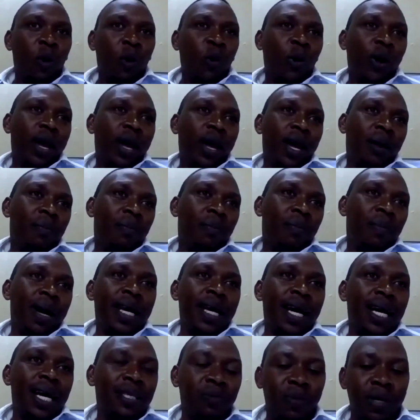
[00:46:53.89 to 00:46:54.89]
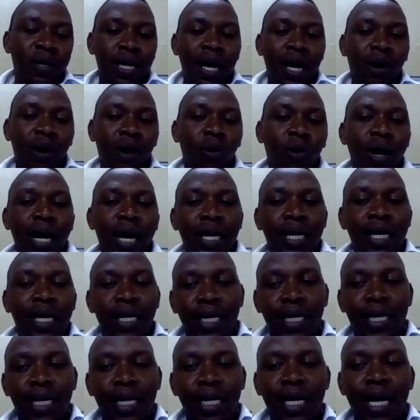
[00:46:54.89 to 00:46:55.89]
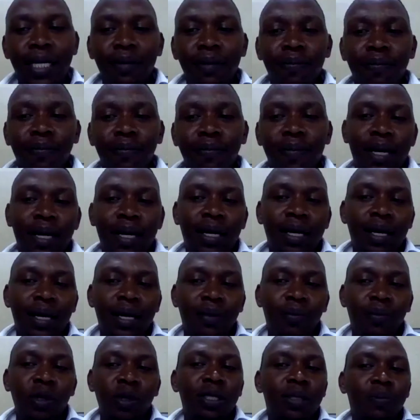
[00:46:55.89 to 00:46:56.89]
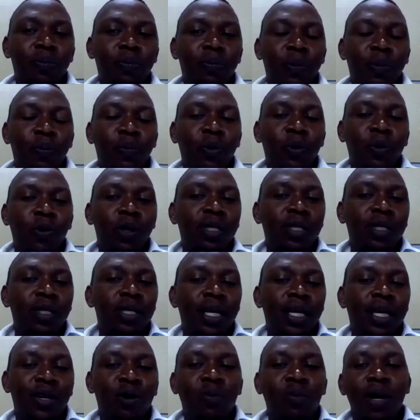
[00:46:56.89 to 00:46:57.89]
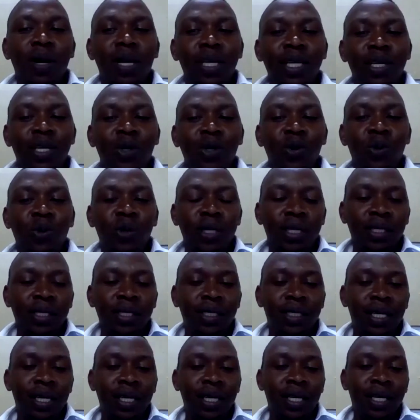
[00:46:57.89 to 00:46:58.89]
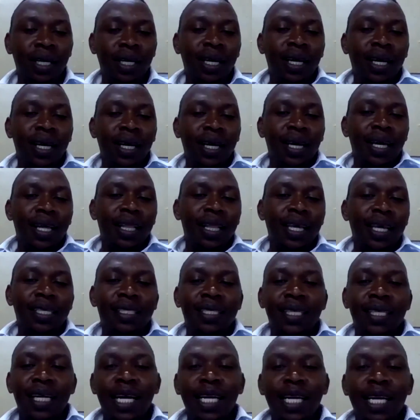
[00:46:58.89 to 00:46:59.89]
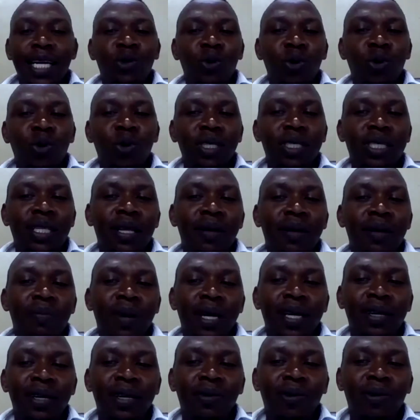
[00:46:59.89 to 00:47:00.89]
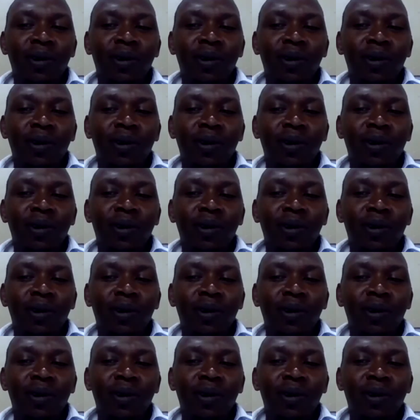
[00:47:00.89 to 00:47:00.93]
Where money has been acquired illegally, and most people, what they normally do is they try to wash the money.